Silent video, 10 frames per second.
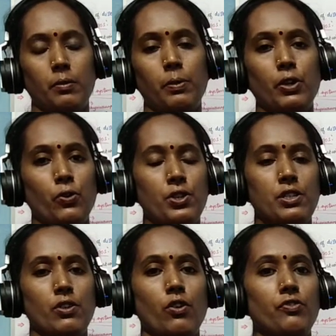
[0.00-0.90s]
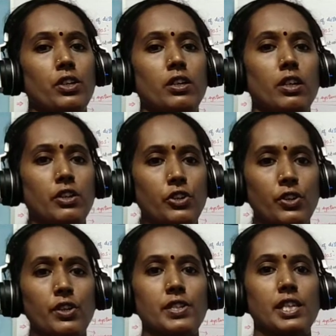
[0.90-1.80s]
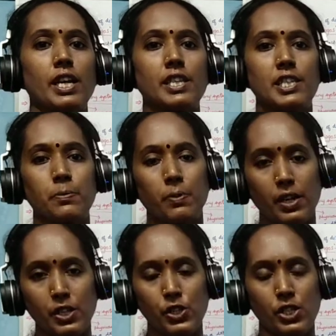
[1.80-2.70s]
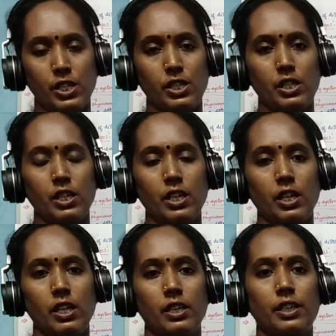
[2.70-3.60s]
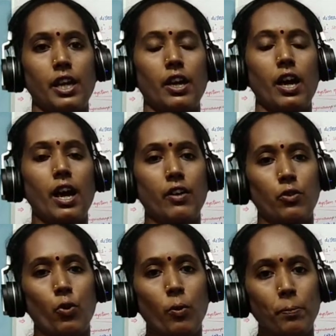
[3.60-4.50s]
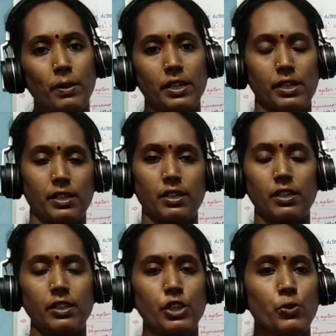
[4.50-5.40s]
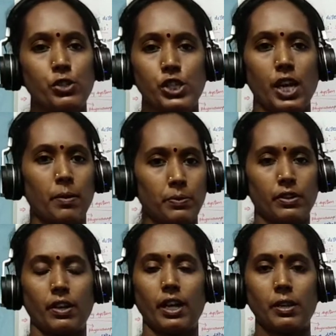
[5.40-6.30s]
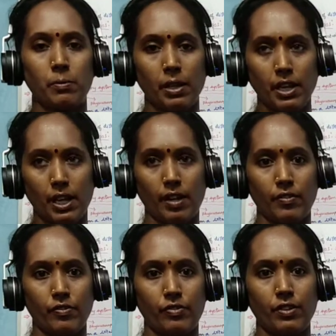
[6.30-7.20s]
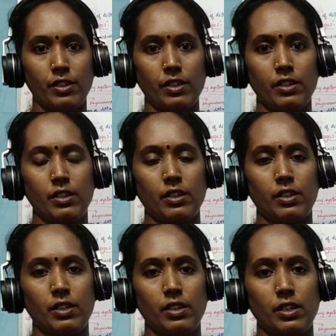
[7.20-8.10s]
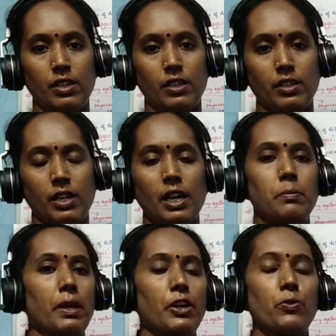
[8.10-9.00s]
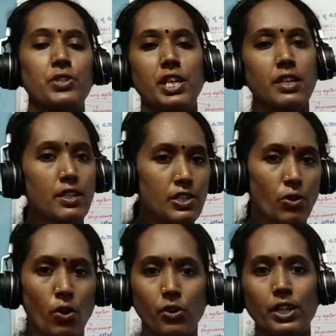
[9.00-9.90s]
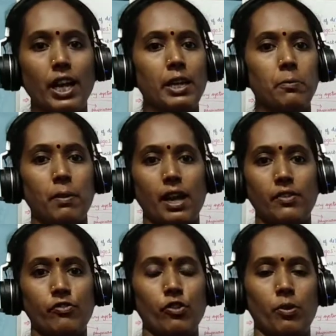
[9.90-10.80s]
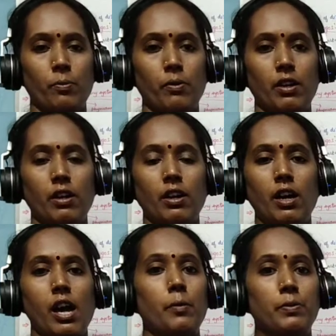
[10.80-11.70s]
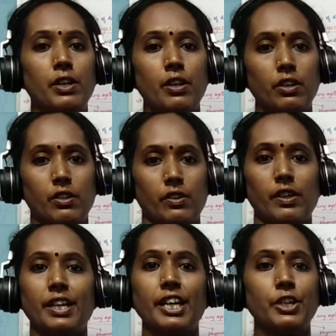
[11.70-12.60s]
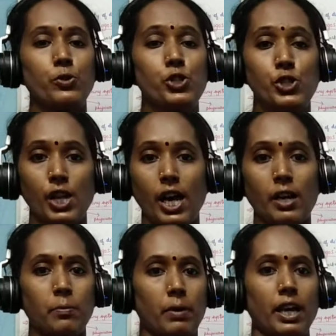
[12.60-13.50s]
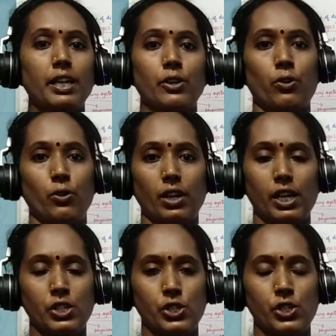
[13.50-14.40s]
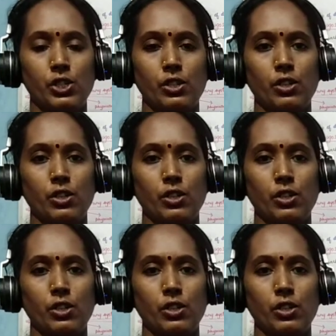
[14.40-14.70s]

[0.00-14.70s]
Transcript: Because of the continuous inspiration, they have opened a new chapter in my life. And by using this online platform, I'm here ready to share my knowledge,